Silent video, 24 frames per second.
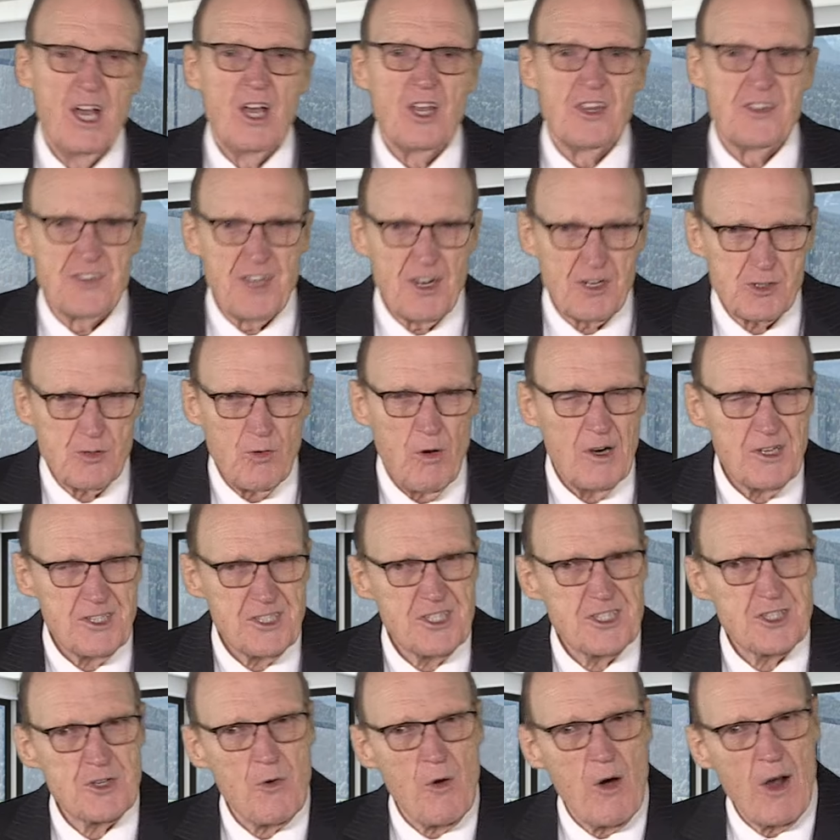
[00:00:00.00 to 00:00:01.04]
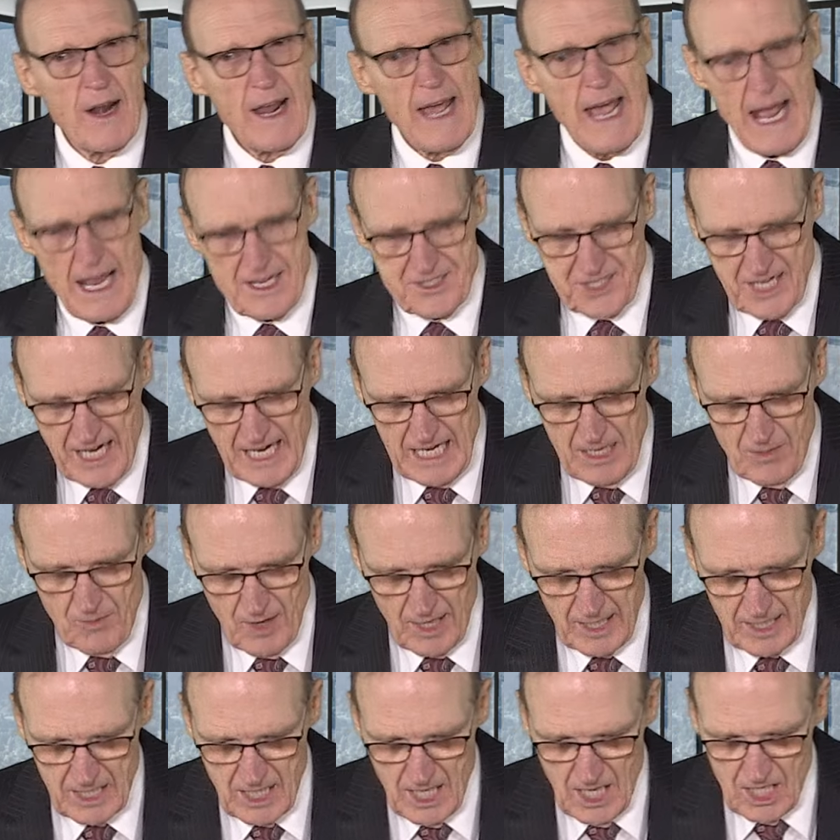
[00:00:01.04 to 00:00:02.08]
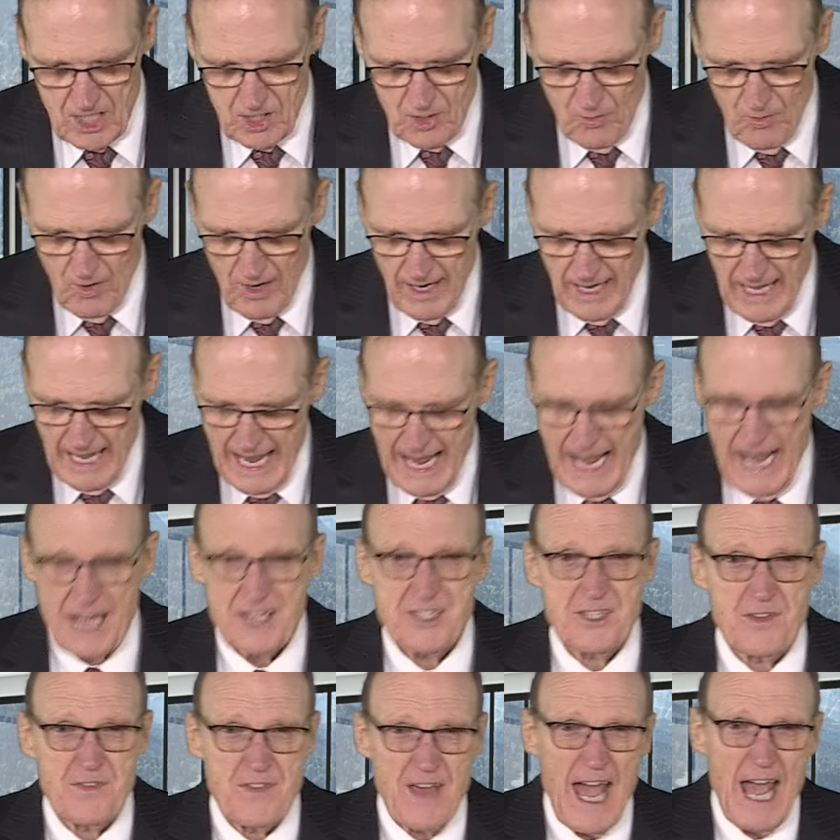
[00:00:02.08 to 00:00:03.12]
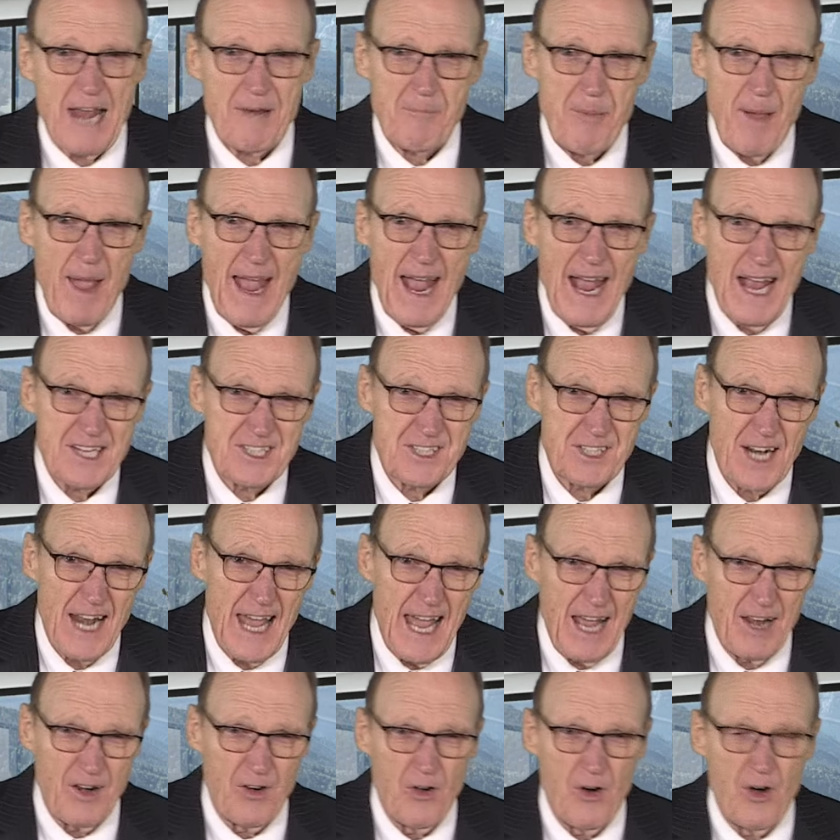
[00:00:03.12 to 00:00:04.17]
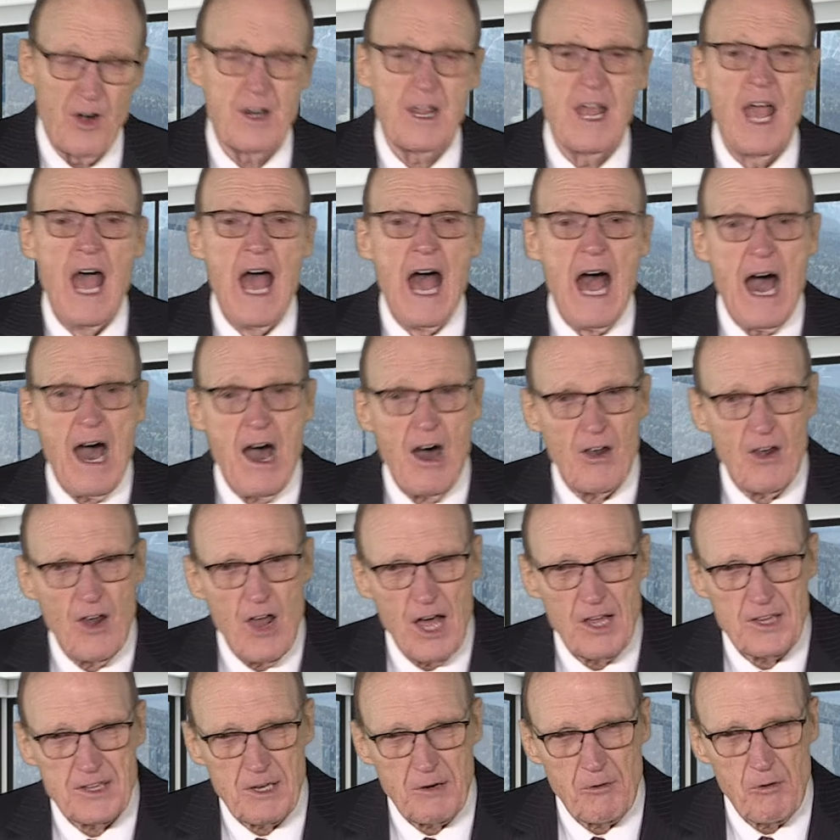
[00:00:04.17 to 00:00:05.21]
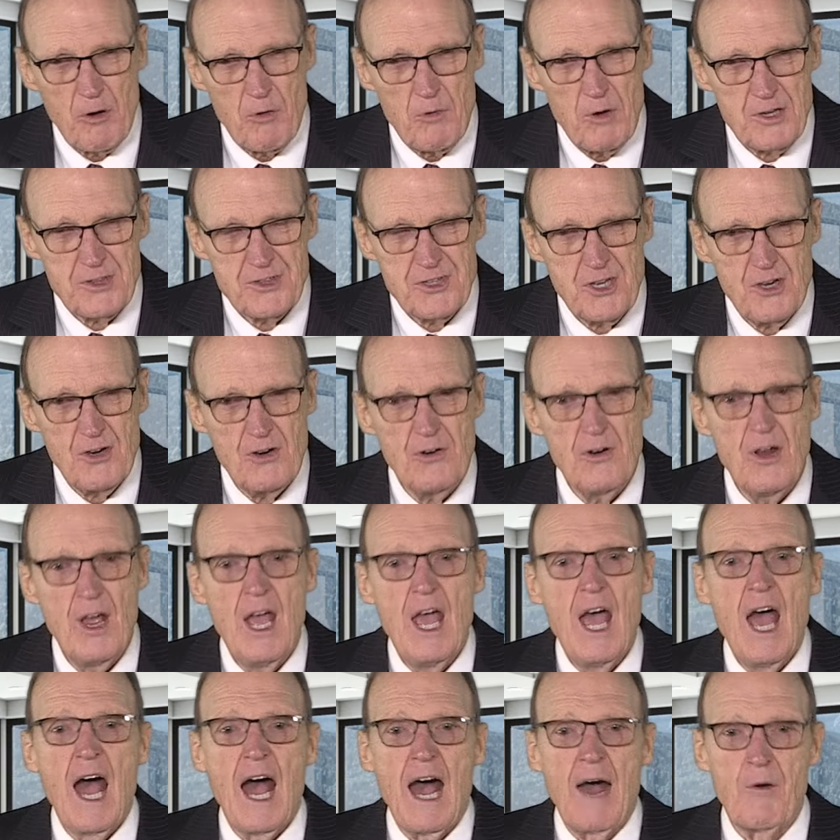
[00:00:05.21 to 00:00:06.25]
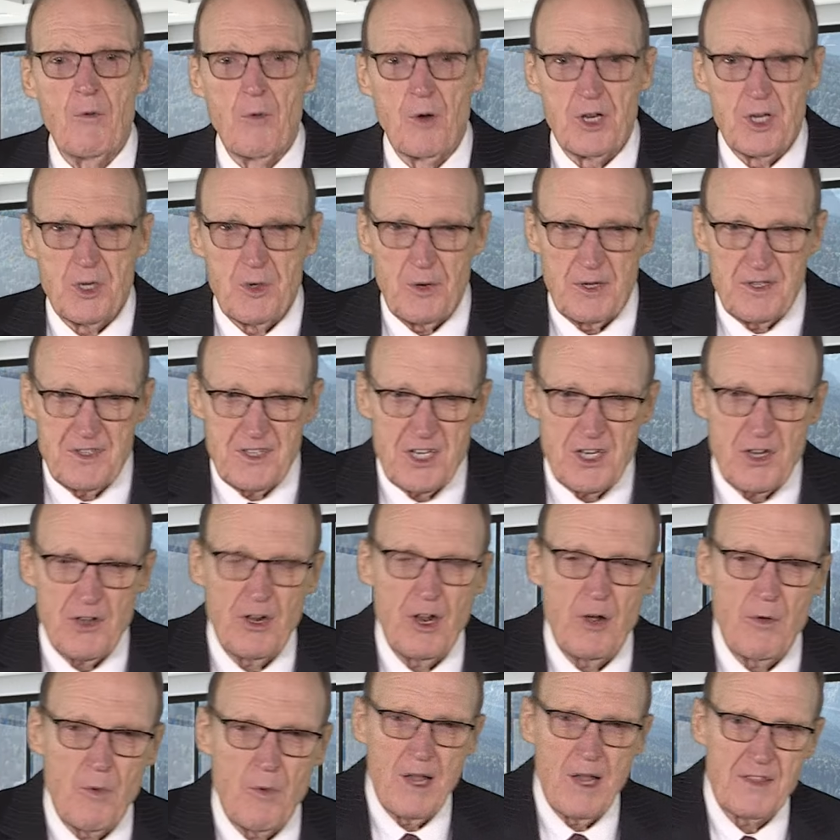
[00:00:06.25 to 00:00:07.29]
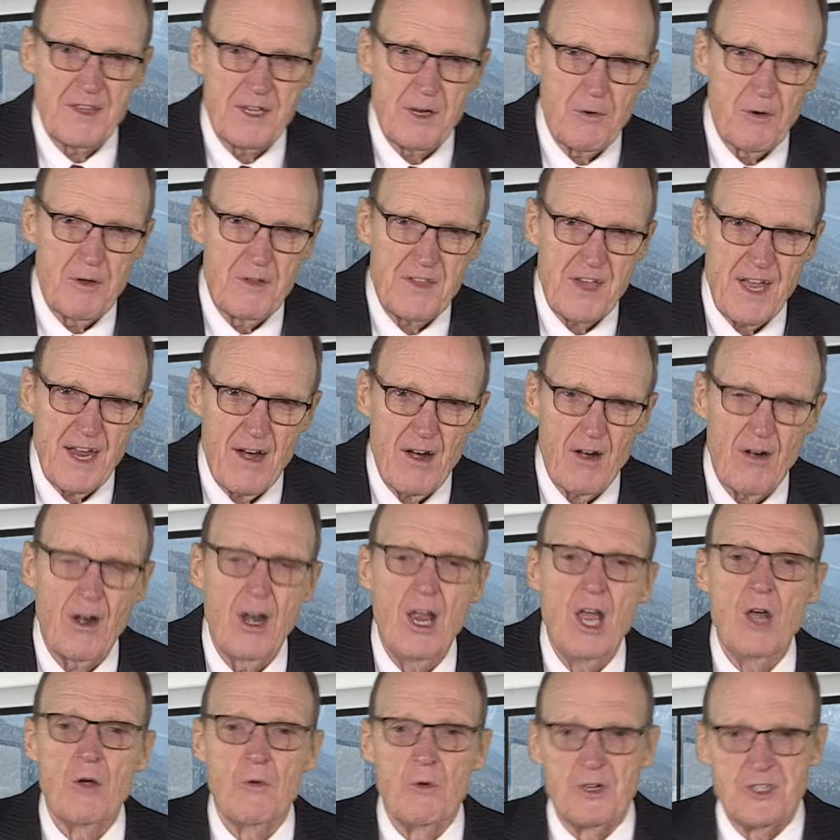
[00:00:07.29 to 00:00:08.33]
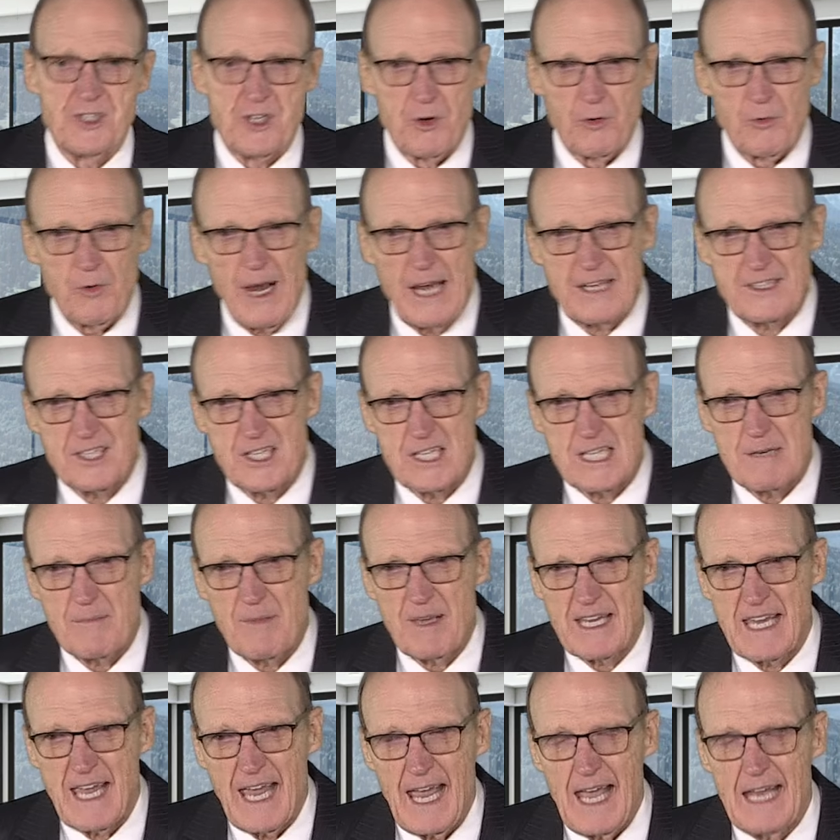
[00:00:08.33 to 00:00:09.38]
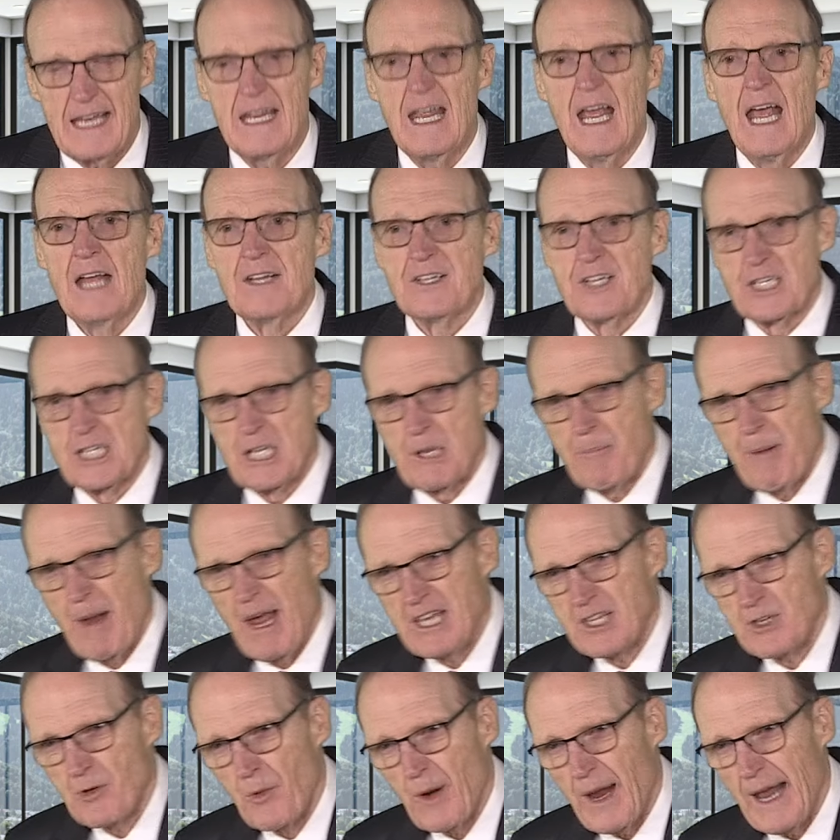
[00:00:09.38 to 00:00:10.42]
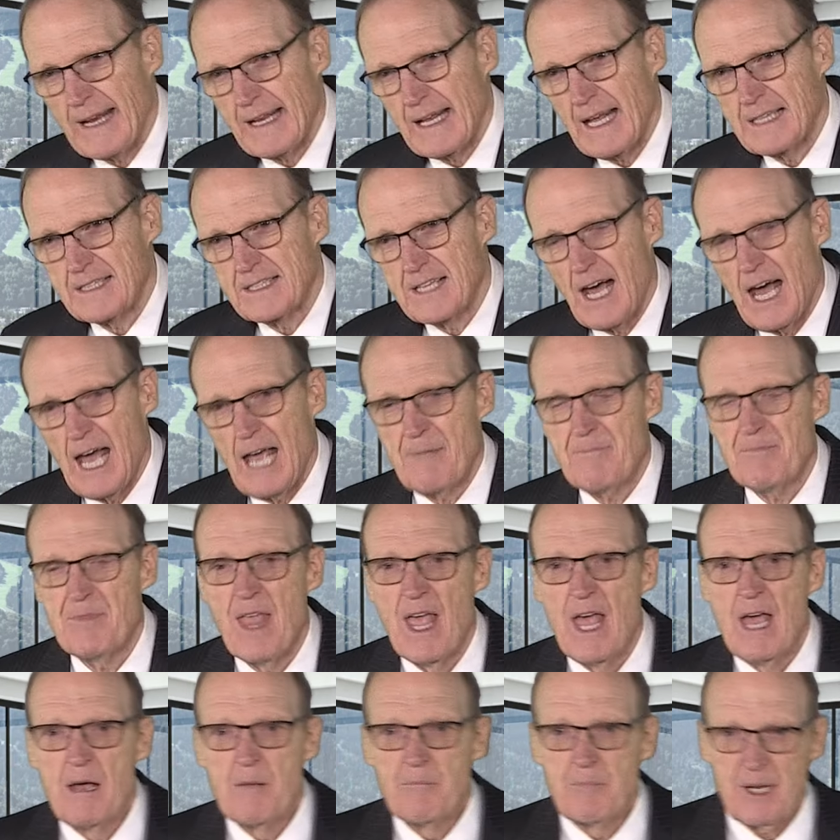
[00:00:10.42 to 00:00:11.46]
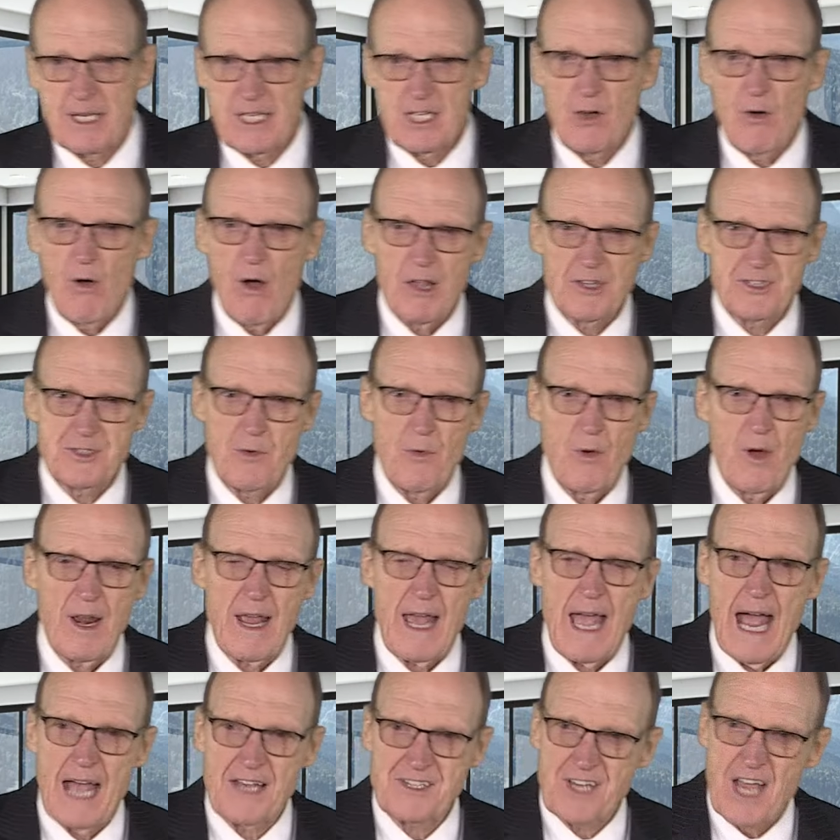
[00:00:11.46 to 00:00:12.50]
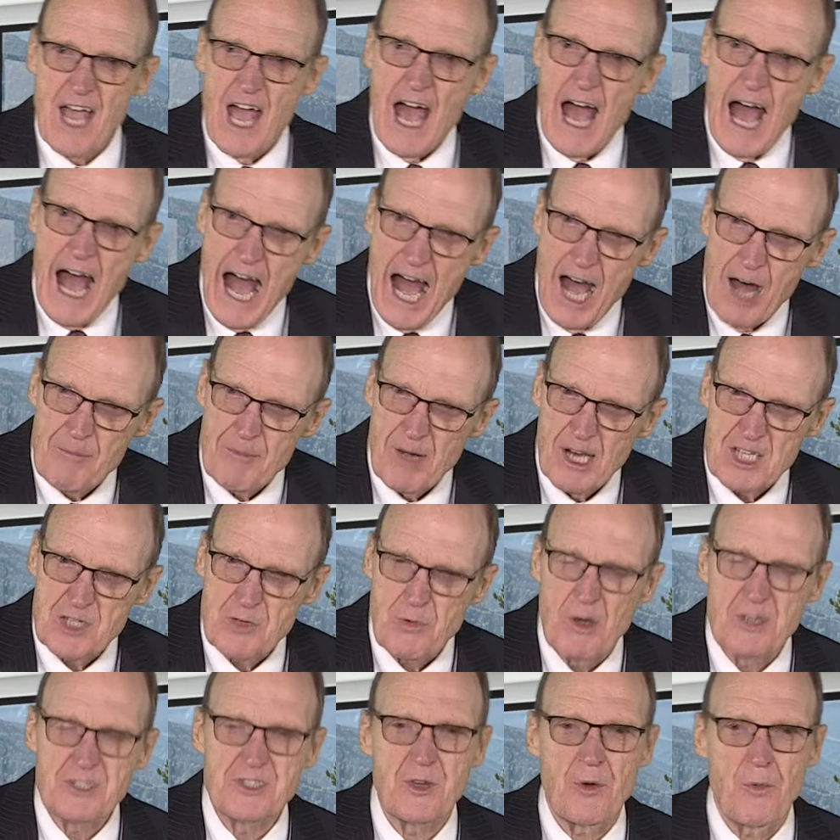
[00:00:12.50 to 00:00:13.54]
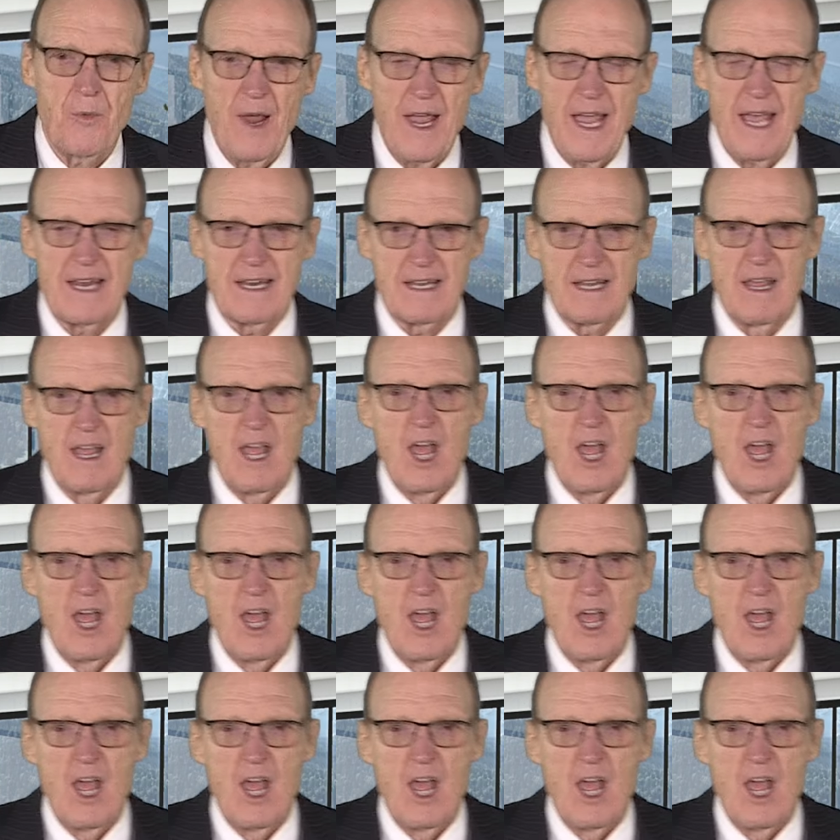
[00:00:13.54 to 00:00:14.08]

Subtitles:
There's questions you want to ask anyway. You want to ask that past landlord how long they were with you. Were you in the unit they were there? Would you rent to them again? Did they pay the rent on time? But you also want to ask, how much was the rent?